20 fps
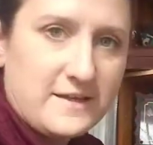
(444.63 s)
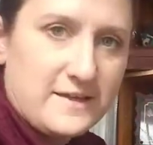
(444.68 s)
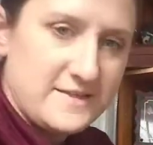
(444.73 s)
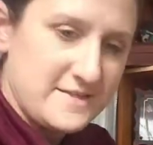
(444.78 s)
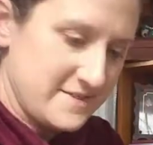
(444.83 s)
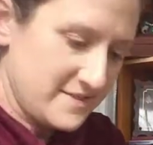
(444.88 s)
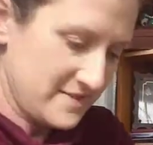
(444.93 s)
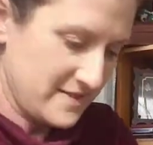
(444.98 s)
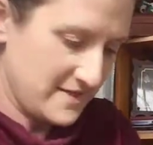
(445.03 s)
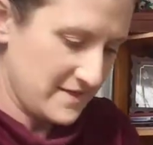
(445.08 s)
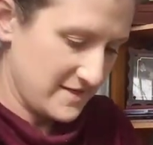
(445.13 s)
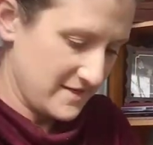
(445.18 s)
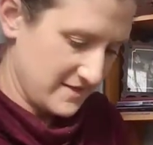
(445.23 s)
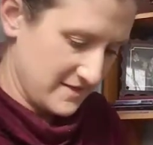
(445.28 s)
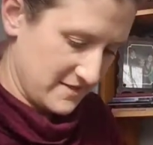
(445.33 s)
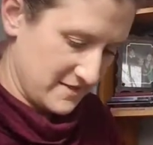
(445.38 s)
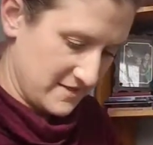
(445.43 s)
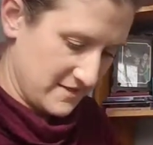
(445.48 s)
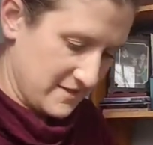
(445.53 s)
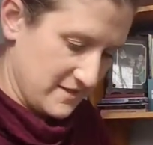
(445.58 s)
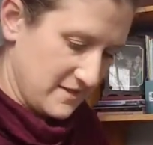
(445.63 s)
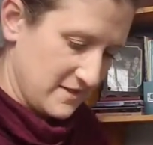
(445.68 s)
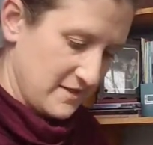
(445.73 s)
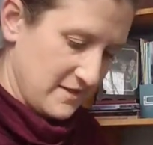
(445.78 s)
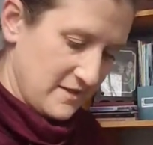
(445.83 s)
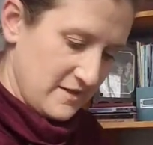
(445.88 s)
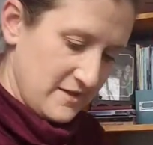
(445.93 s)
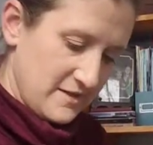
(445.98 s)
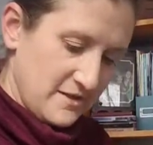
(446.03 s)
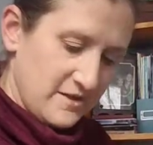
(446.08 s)
Let's see.
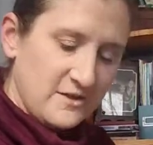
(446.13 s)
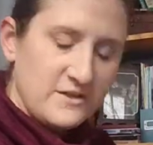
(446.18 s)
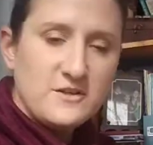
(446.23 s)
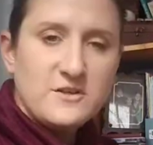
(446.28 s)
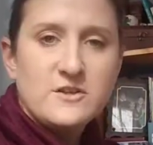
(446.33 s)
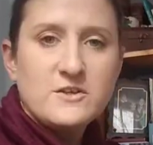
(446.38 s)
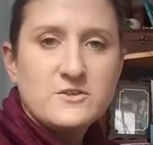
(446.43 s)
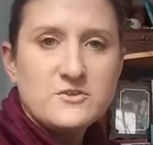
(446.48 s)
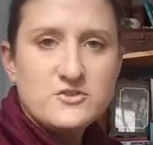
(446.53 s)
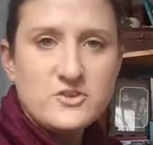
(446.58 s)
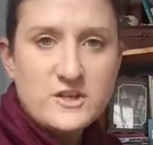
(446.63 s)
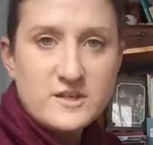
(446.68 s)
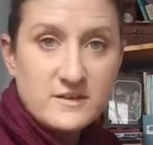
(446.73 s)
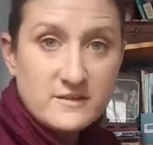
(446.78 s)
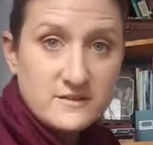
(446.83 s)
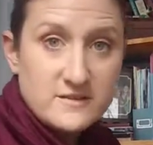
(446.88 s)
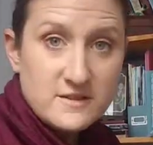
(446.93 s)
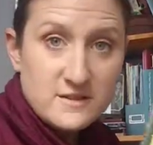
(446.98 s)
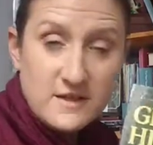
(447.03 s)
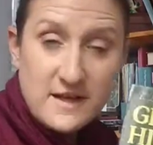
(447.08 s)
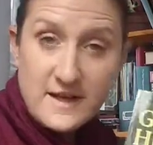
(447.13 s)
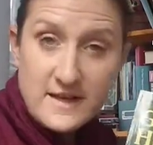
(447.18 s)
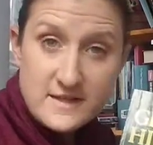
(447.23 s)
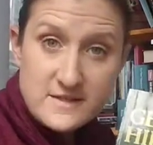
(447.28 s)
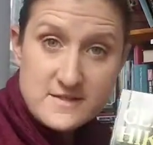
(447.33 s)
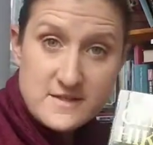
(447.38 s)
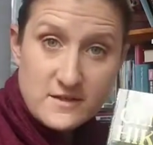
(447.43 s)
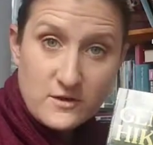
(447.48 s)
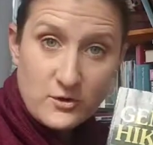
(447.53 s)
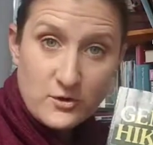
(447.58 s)
Gentle
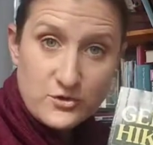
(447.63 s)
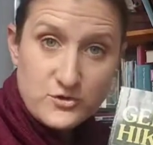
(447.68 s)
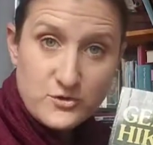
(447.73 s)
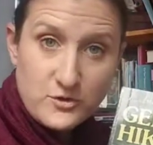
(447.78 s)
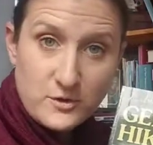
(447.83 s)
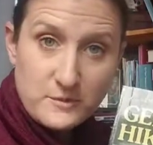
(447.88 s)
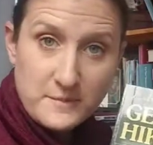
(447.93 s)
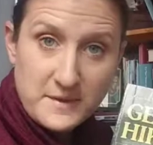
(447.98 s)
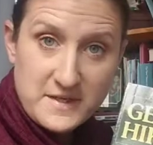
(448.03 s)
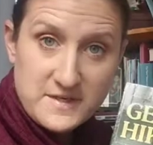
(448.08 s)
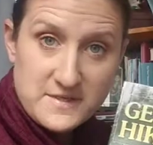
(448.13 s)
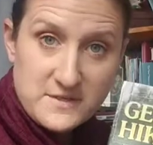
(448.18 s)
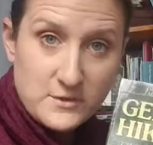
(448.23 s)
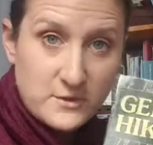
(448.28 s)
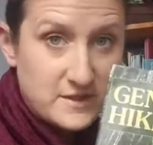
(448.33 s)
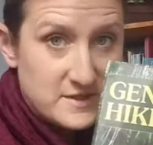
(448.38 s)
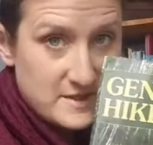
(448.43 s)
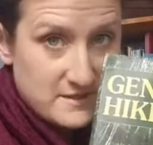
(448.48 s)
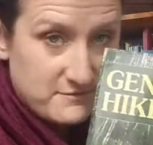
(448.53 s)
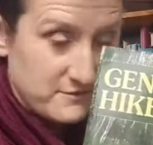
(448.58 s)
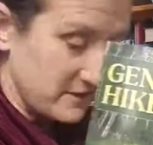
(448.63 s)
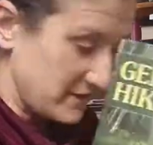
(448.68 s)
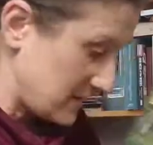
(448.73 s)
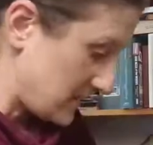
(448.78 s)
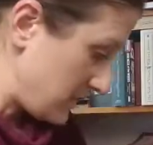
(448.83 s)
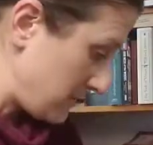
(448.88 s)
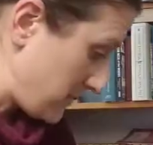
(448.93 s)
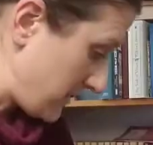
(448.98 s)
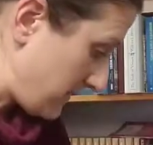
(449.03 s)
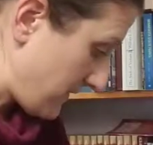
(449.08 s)
Hikes, the North Shore of Minnesota, definitely
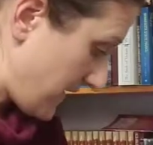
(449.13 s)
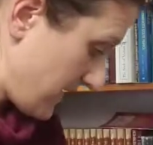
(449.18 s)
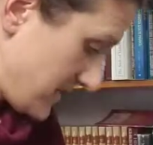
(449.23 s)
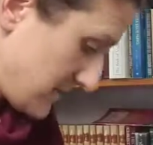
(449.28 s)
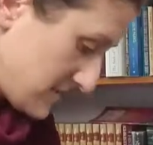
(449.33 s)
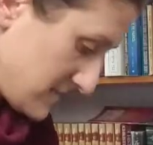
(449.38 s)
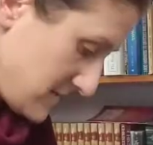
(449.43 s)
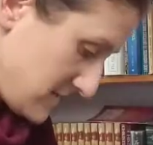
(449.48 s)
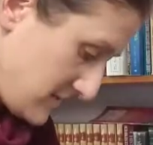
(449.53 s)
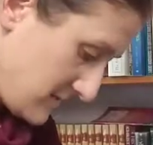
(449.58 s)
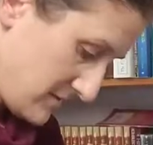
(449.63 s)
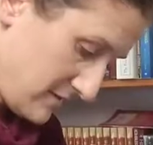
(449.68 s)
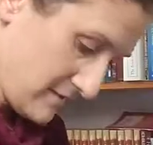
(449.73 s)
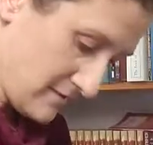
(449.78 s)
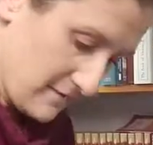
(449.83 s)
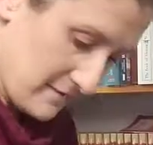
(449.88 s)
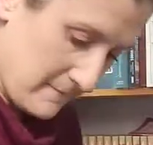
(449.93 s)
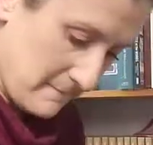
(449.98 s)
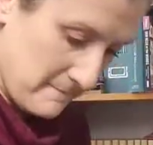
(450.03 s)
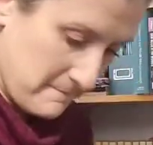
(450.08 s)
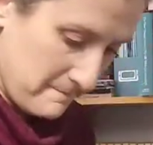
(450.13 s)
keeping that.